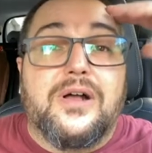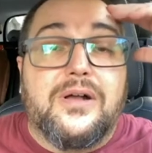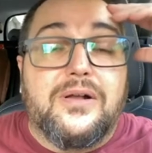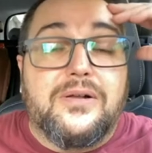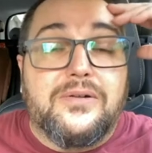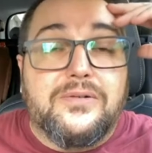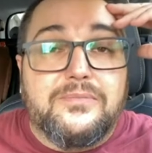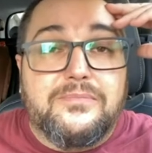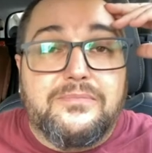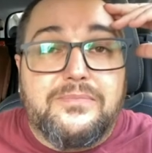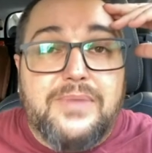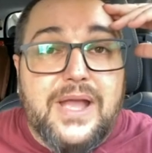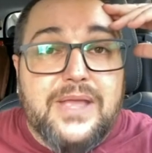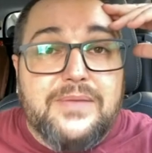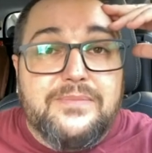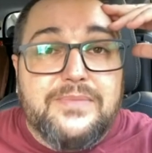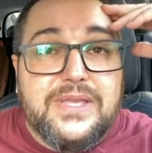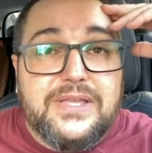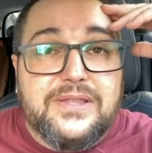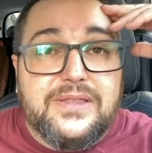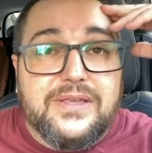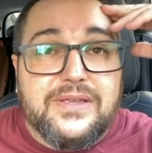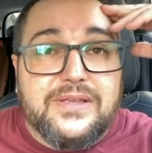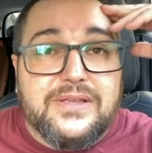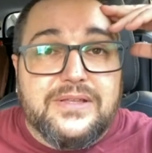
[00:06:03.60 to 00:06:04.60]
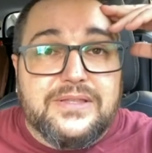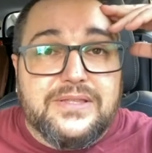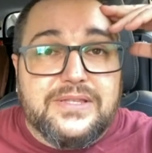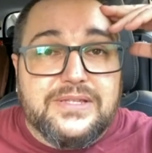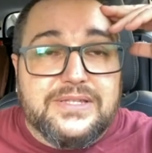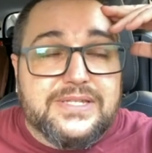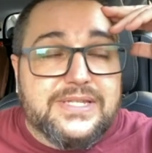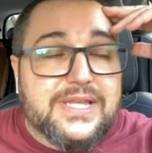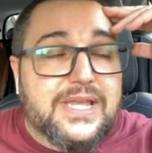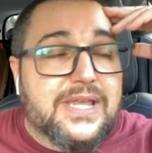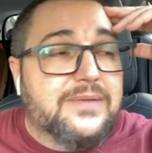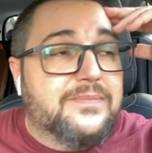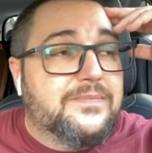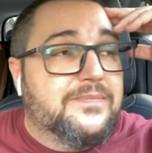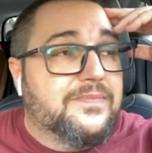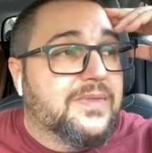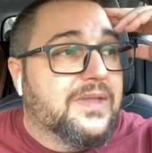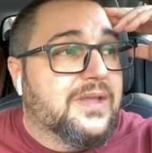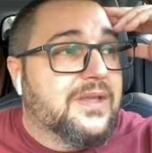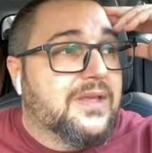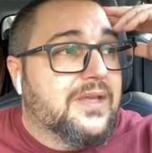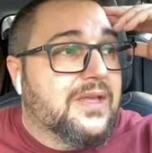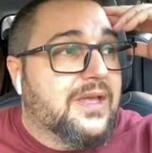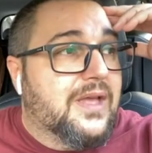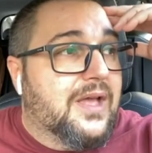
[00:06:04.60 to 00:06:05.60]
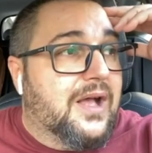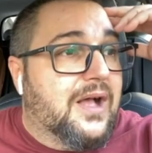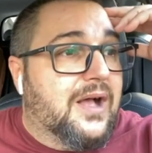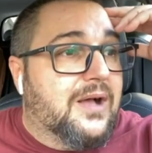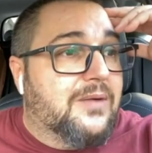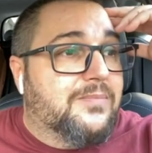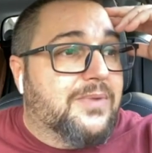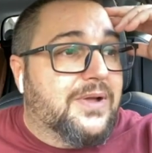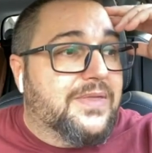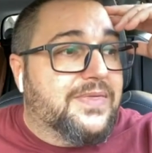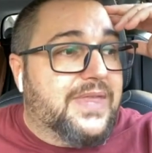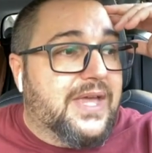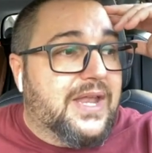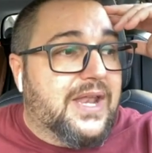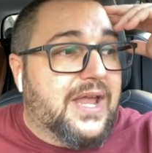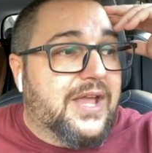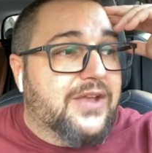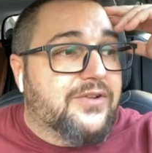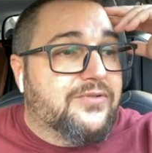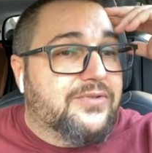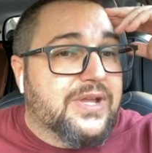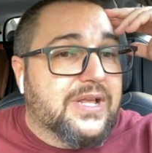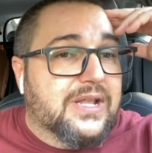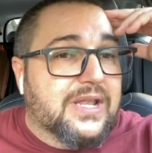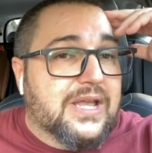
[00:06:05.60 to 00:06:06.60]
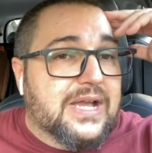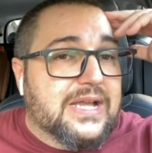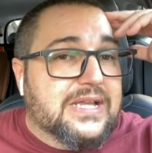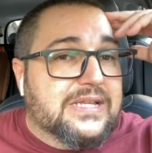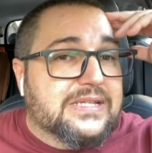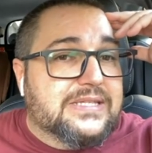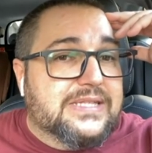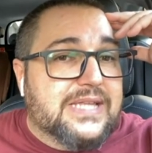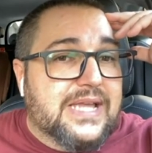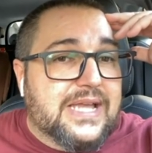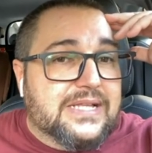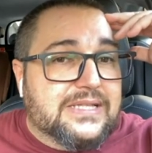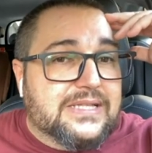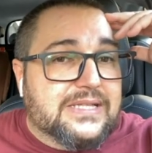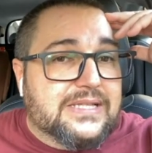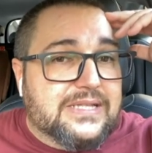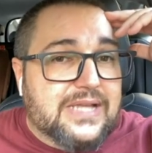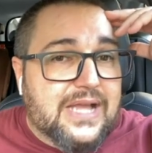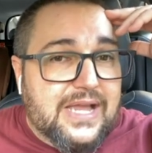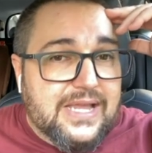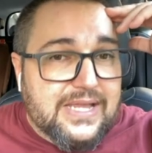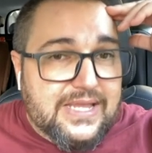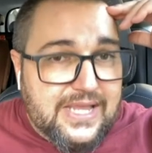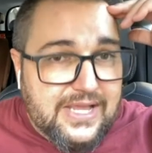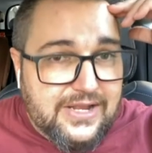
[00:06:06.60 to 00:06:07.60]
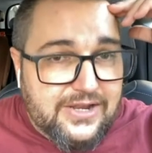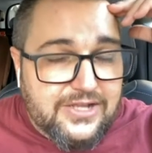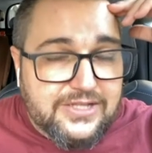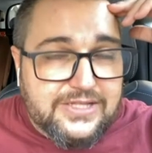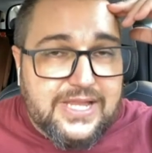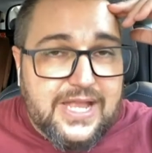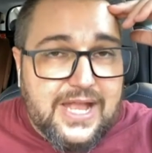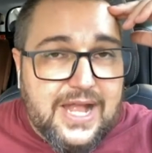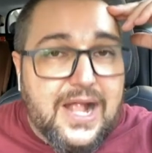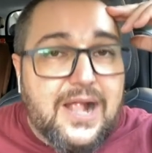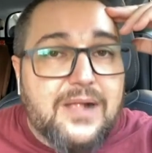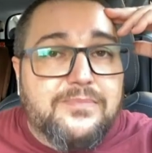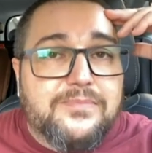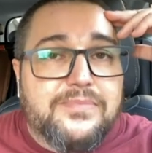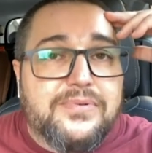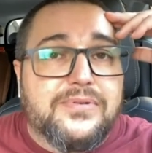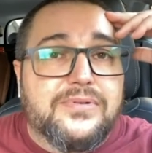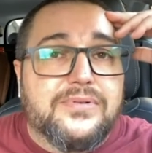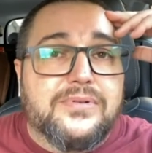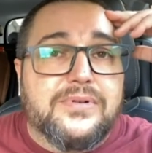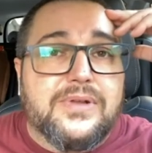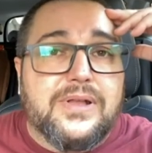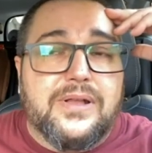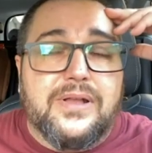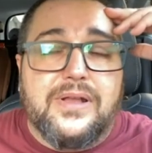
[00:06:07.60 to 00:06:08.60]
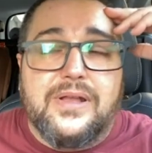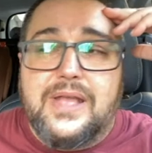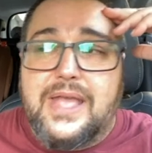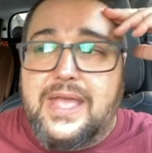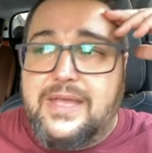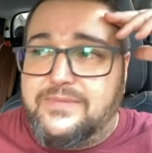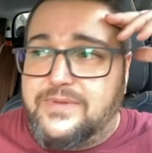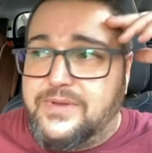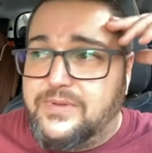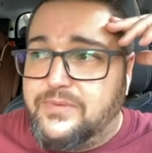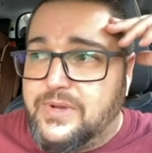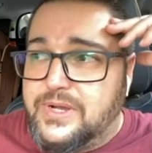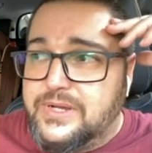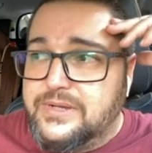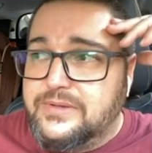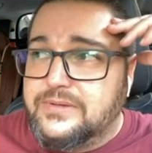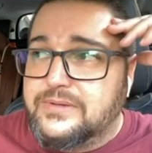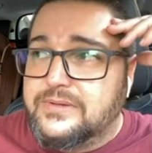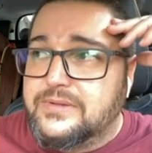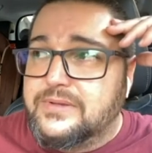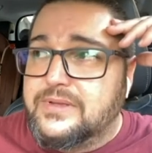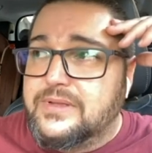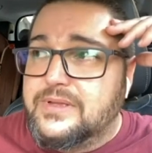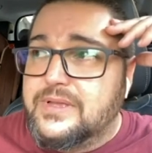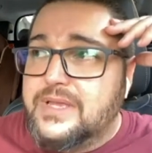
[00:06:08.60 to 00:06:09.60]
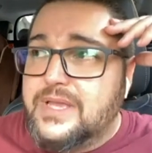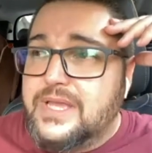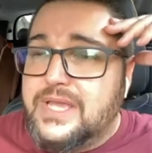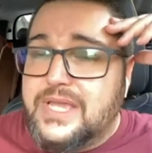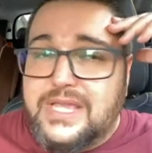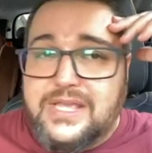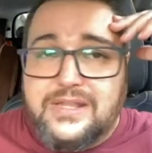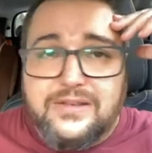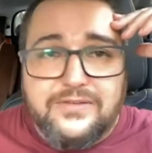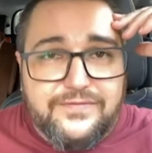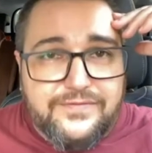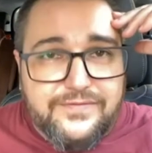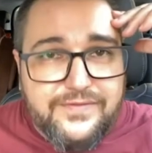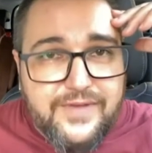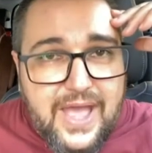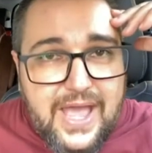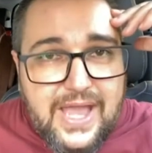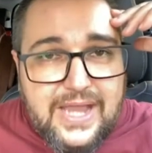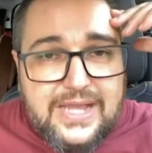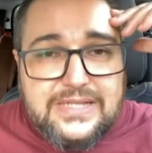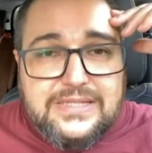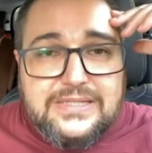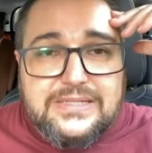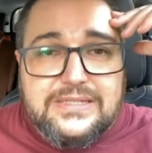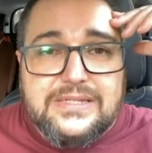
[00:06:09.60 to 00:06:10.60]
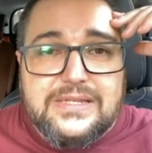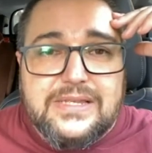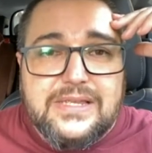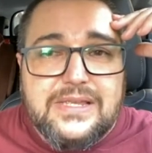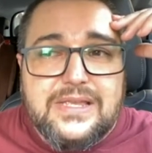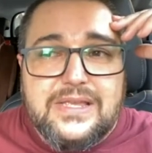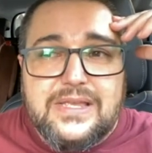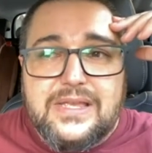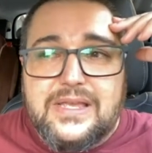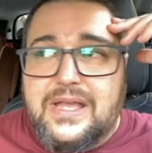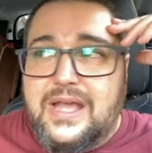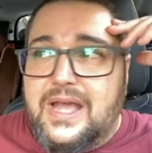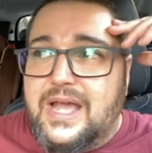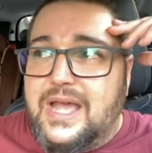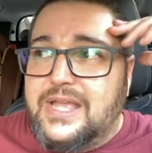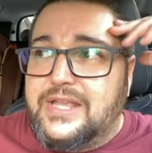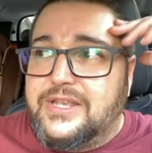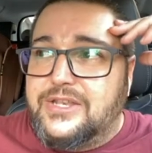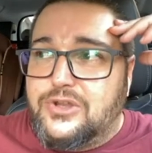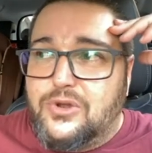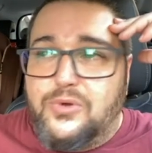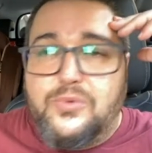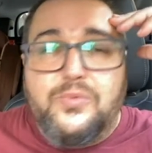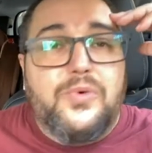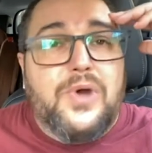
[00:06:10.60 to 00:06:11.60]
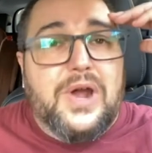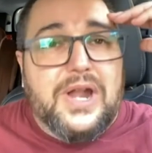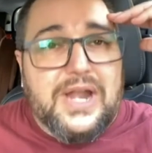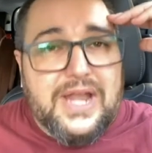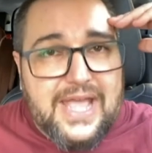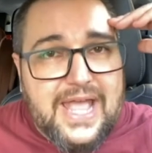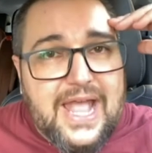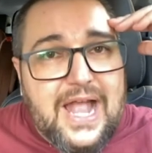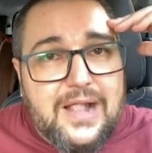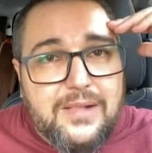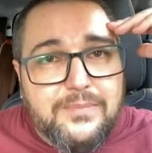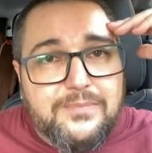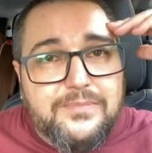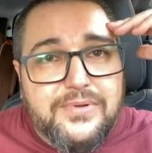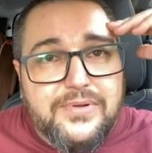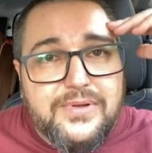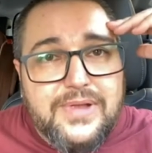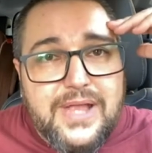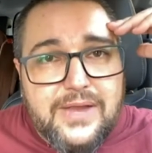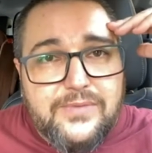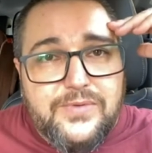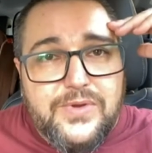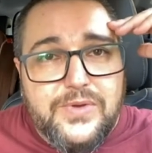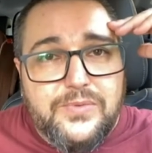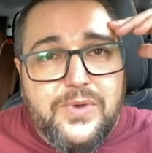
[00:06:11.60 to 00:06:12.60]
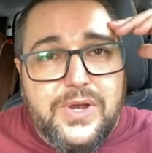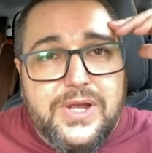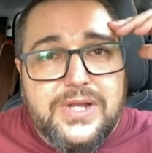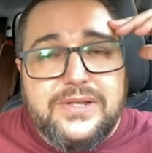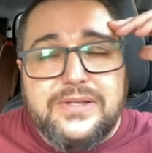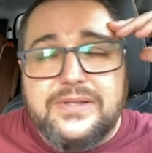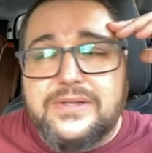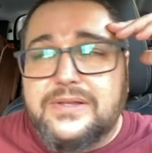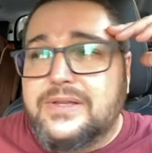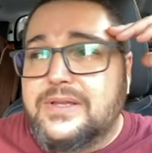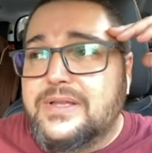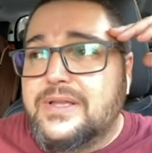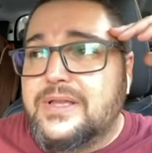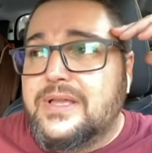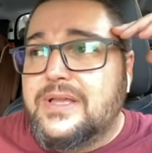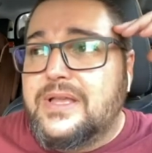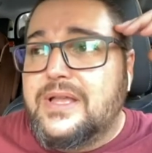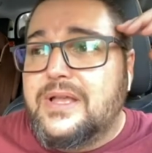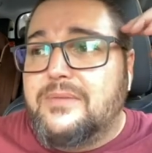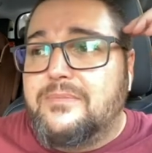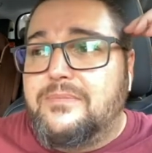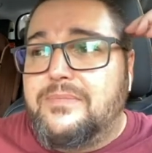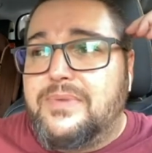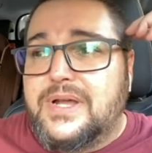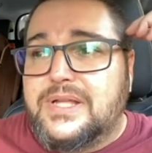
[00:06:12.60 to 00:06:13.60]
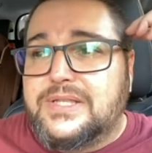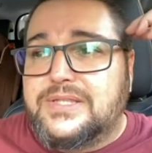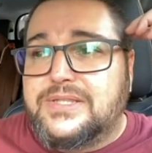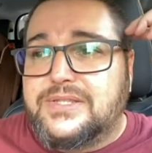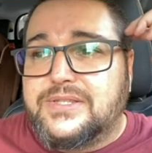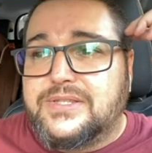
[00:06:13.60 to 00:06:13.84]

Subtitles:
by me the same. But then I realized that I cannot help everyone. In fact, I don't want to help everyone. But